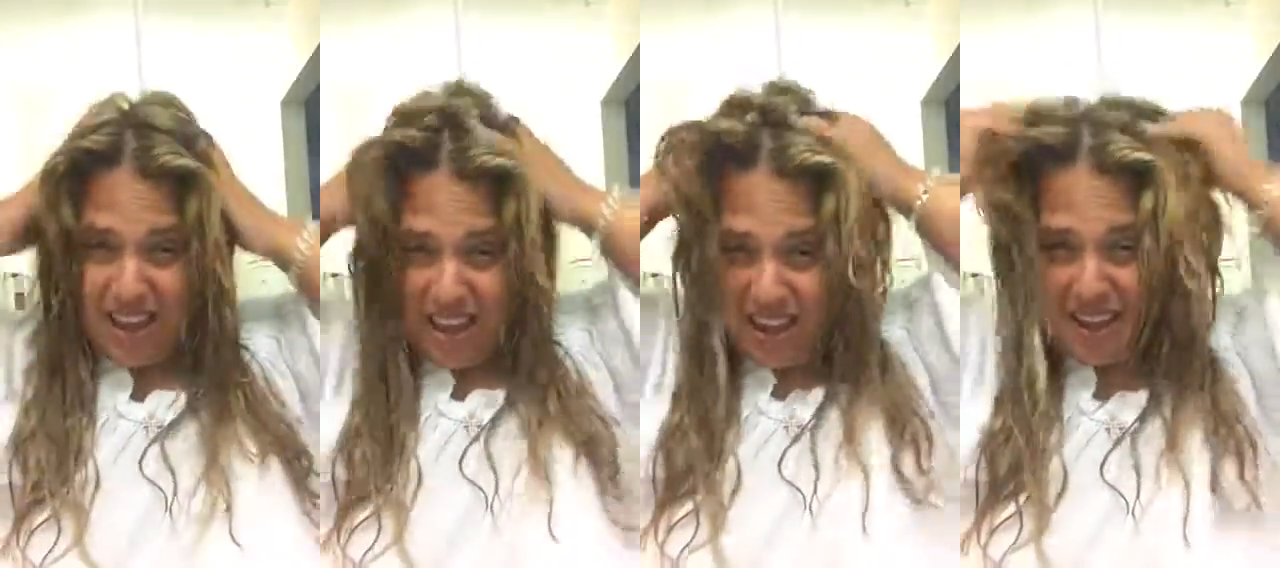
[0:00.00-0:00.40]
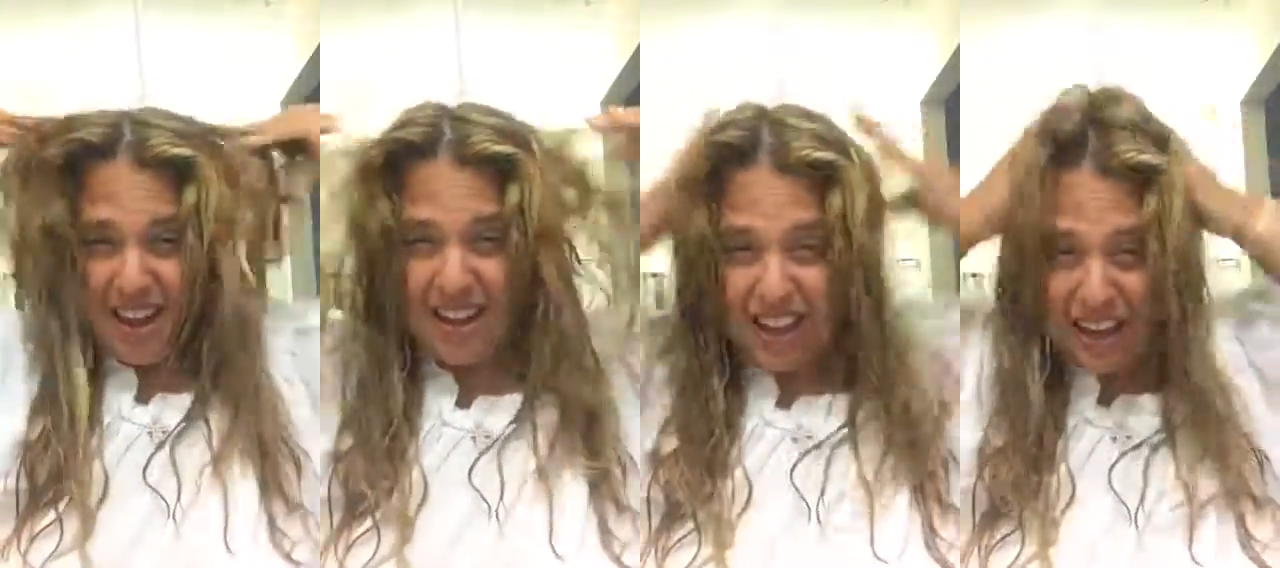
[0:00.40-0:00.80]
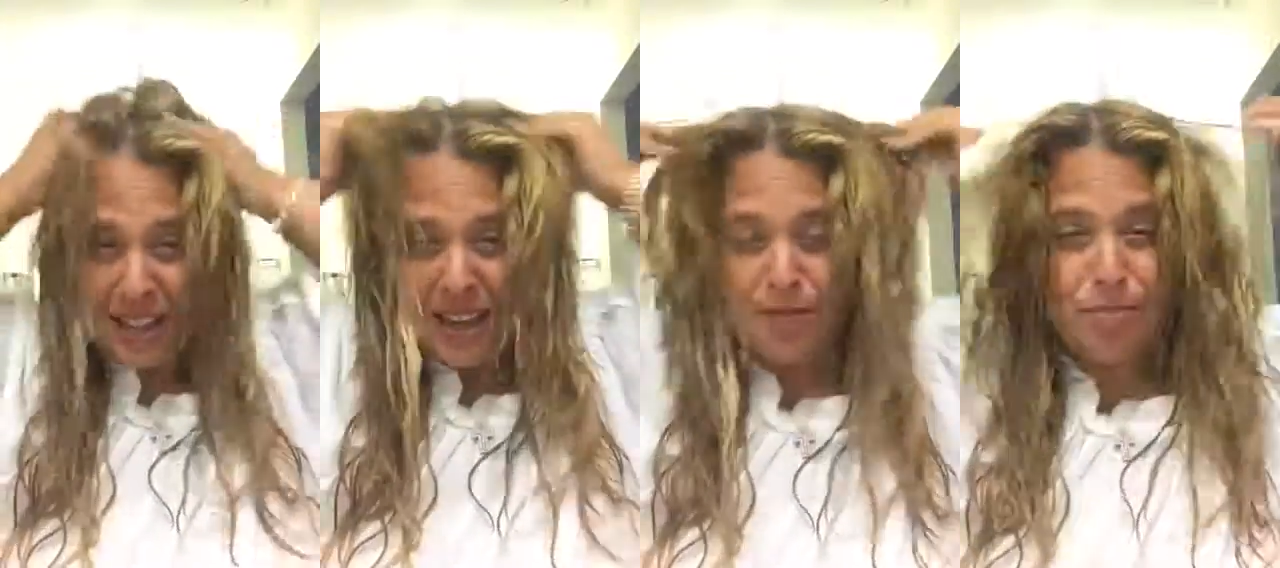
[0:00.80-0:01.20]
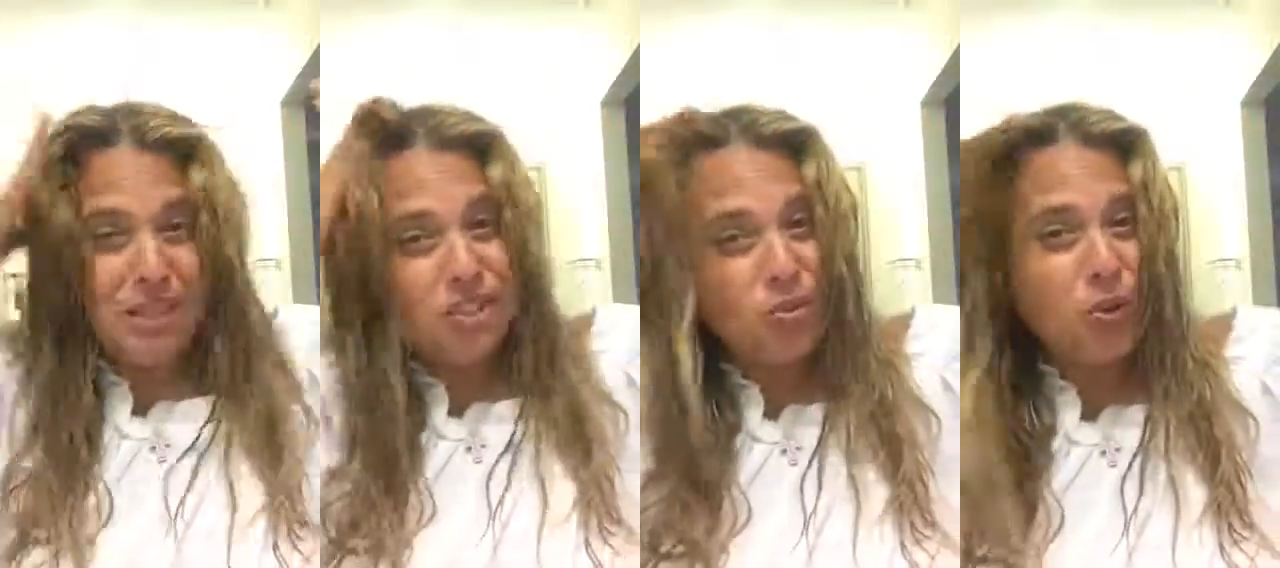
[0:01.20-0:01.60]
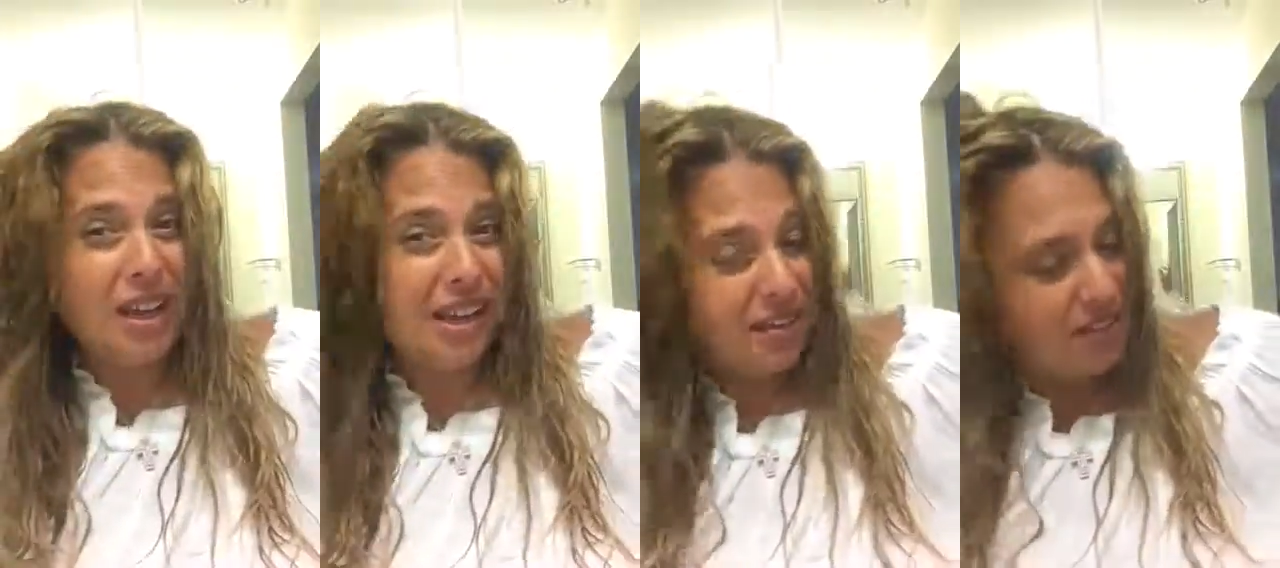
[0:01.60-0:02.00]
And I kind of like beach
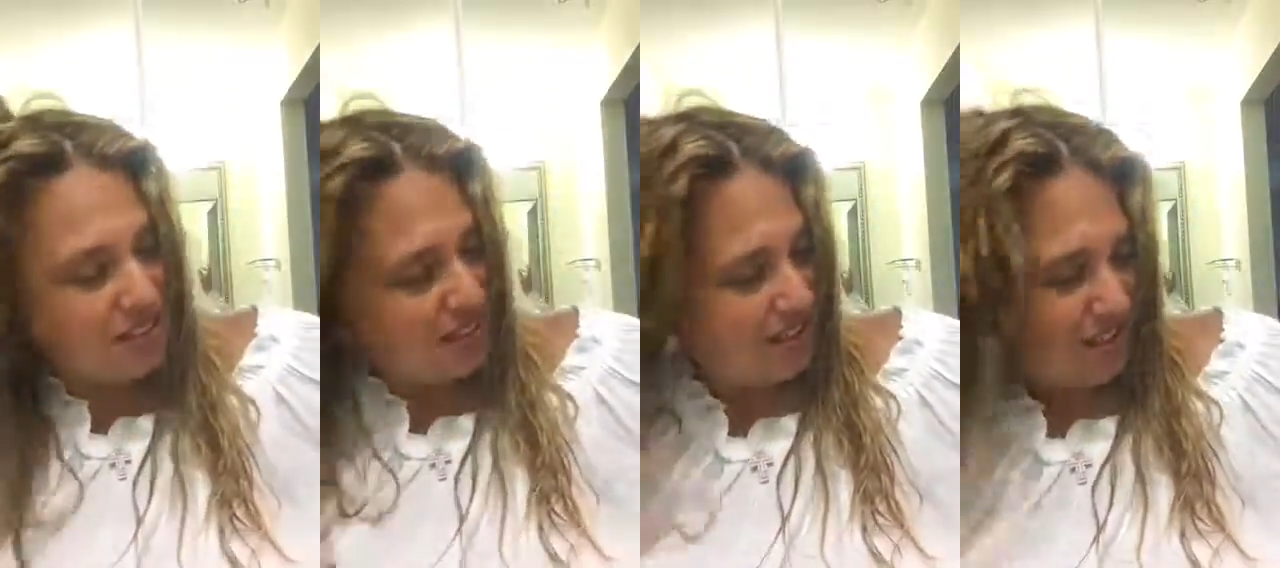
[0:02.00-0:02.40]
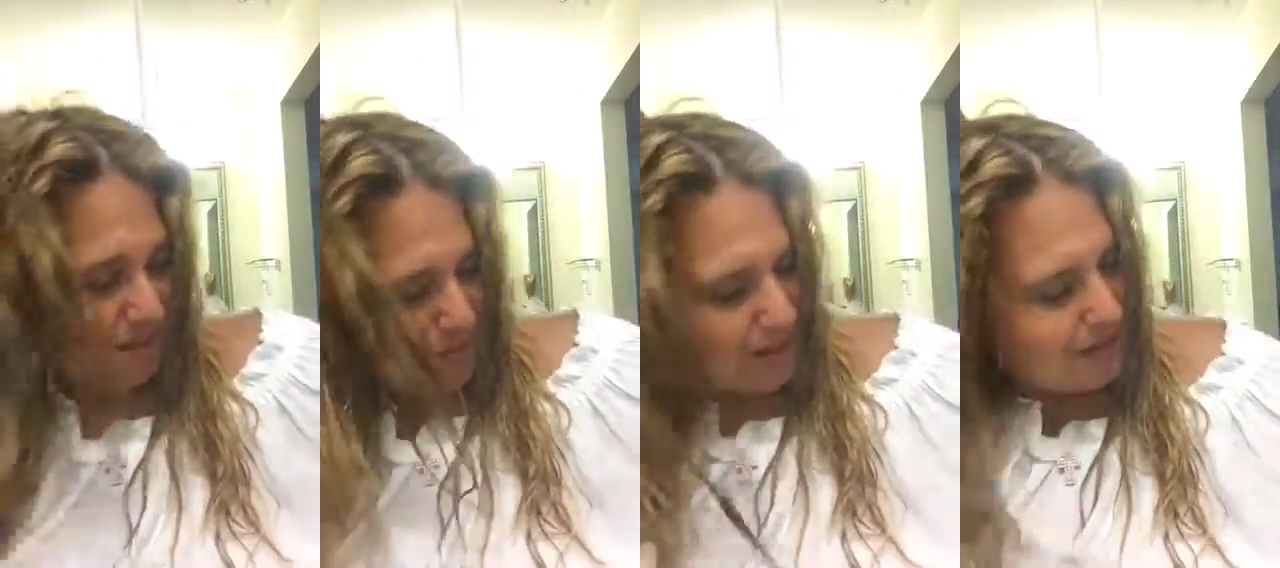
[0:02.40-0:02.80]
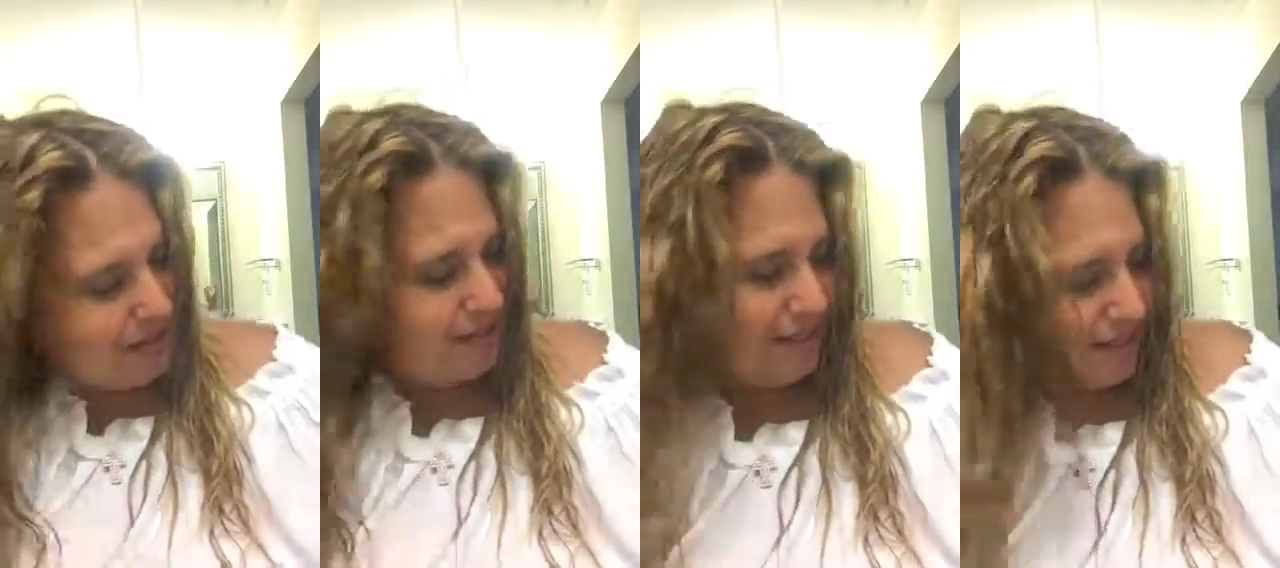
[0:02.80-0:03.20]
waves because,